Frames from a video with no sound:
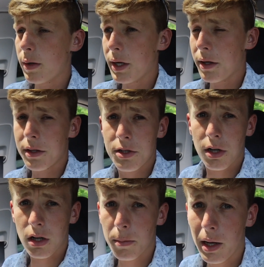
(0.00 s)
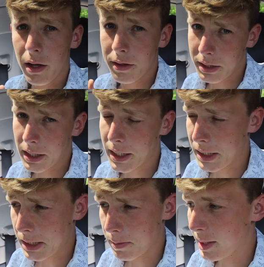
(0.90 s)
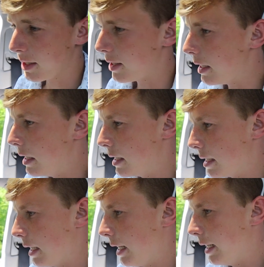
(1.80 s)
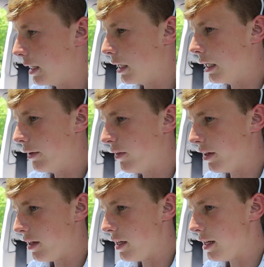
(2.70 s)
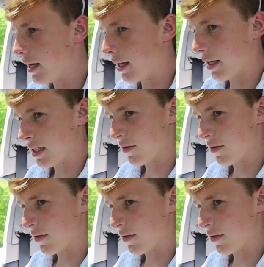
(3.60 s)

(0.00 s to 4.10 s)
now let's talk about the cons about the inside of the LS